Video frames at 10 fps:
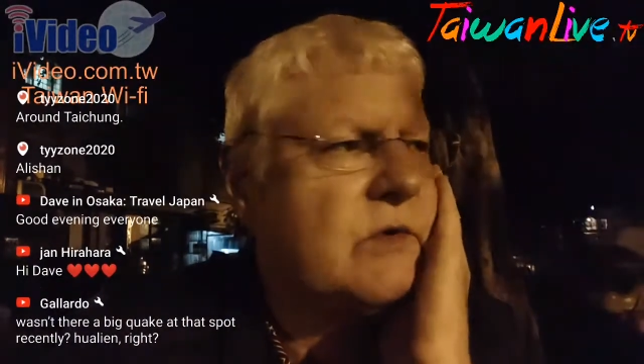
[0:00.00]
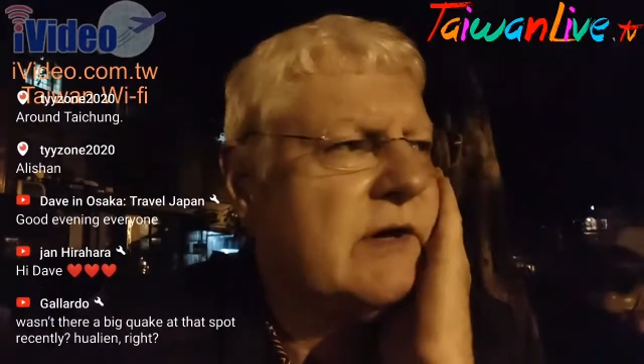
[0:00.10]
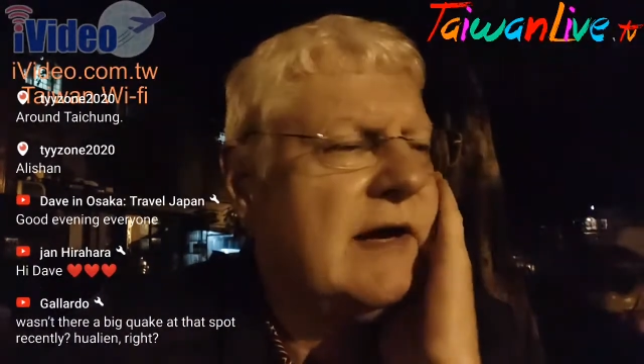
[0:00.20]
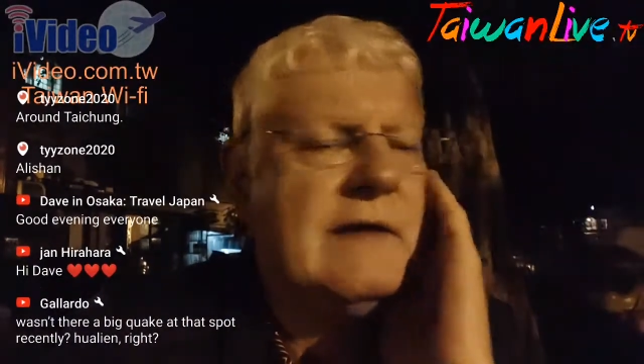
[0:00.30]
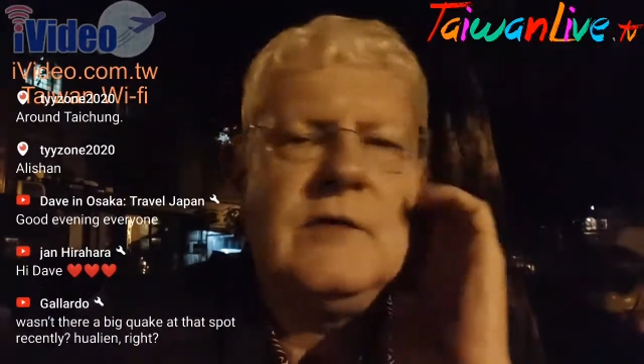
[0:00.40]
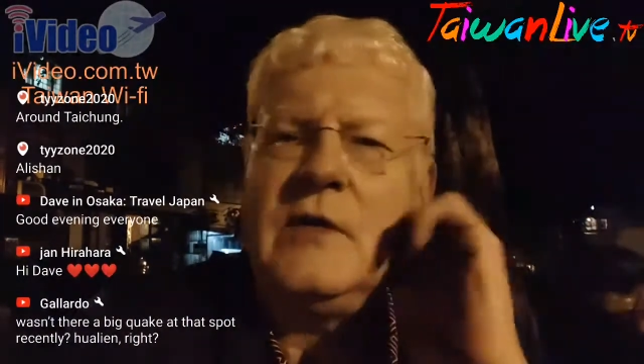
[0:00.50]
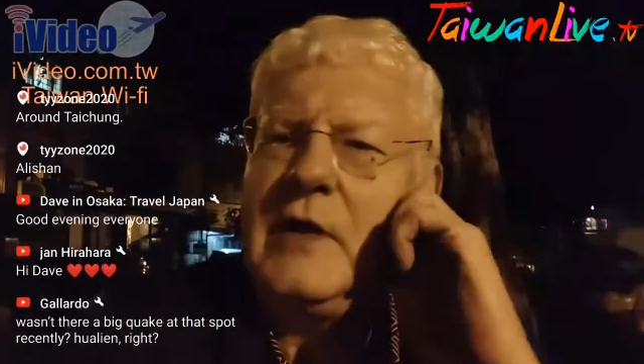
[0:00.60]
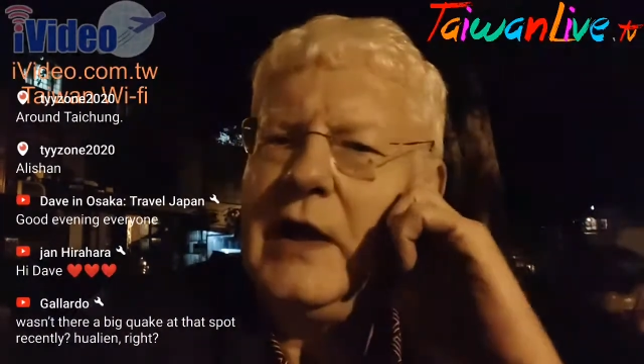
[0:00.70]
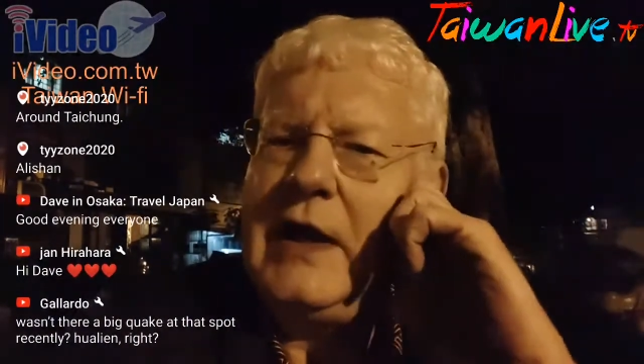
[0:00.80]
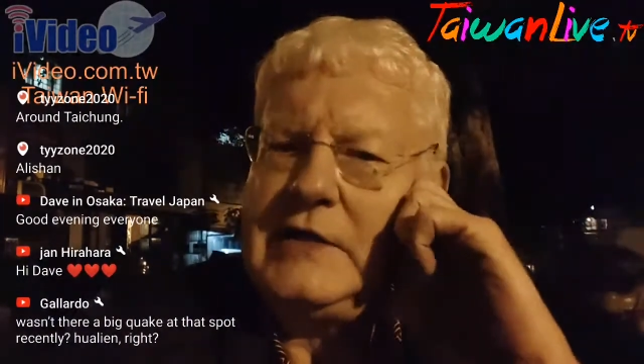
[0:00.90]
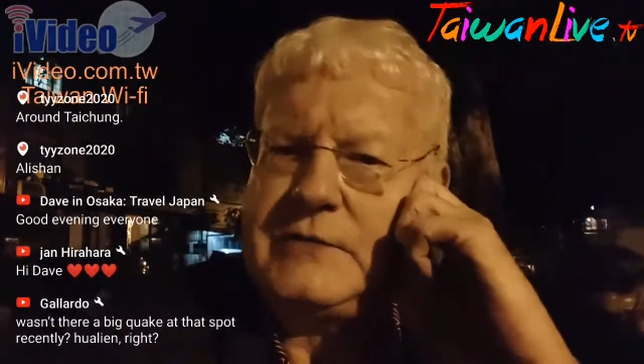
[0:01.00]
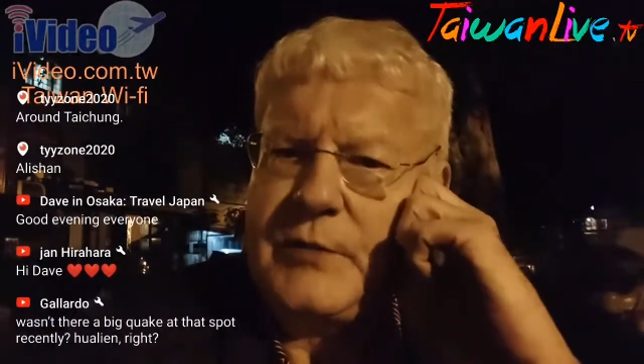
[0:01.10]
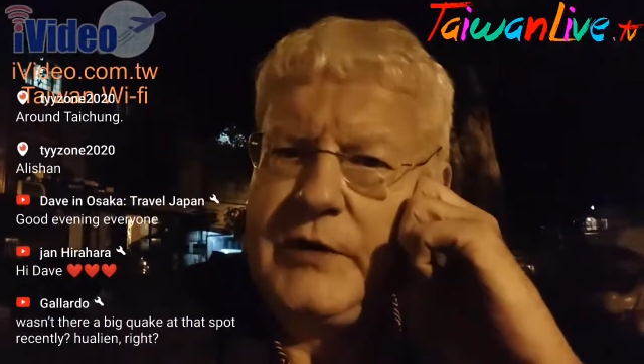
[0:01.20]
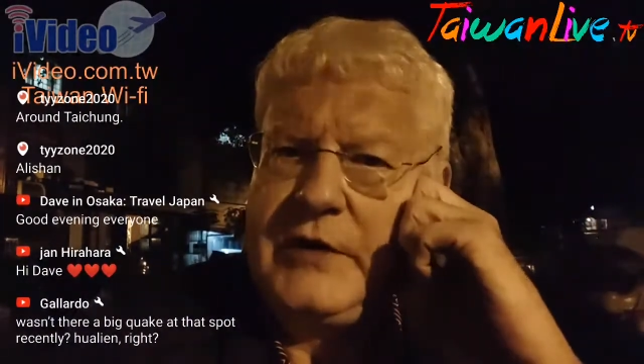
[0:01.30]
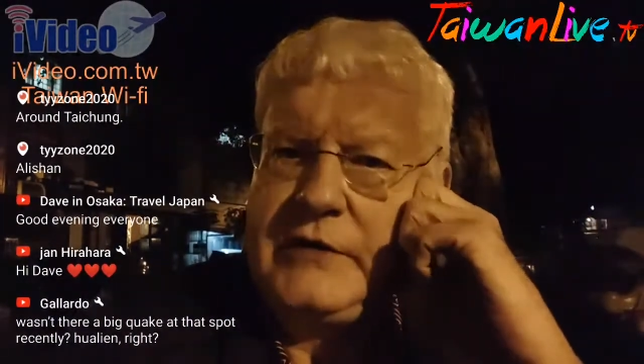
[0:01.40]
where they have all the hot
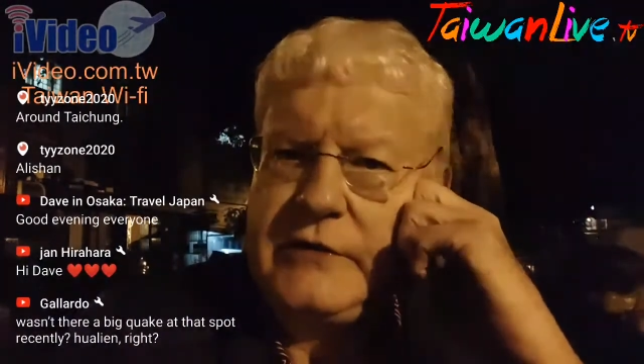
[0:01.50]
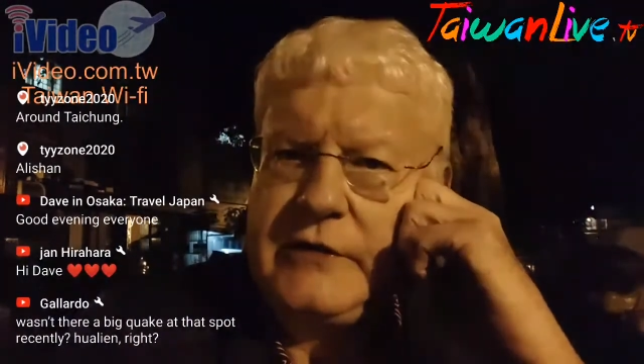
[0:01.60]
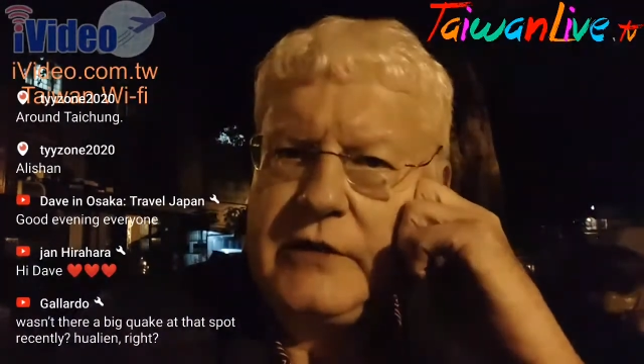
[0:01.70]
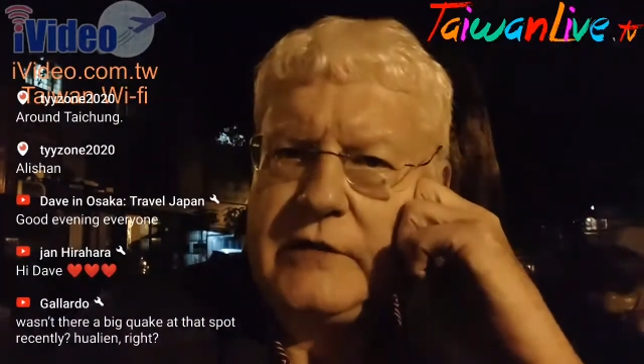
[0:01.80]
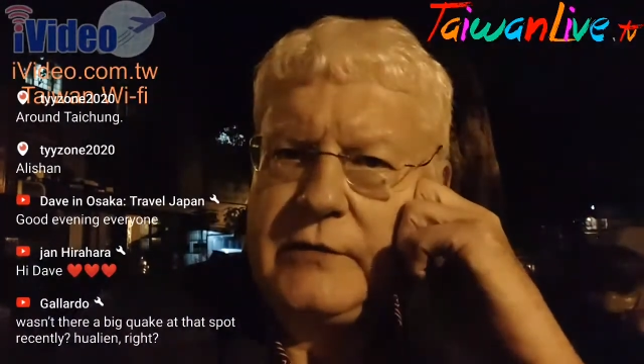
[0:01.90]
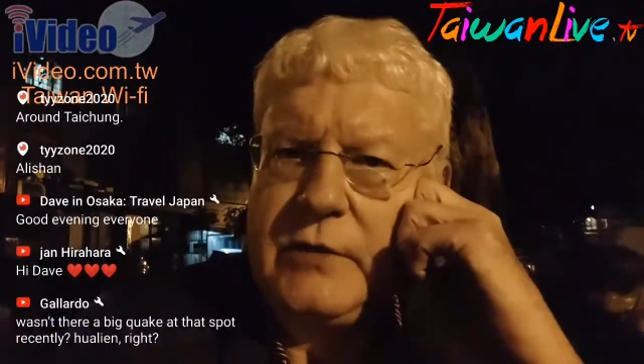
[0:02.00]
springs. If you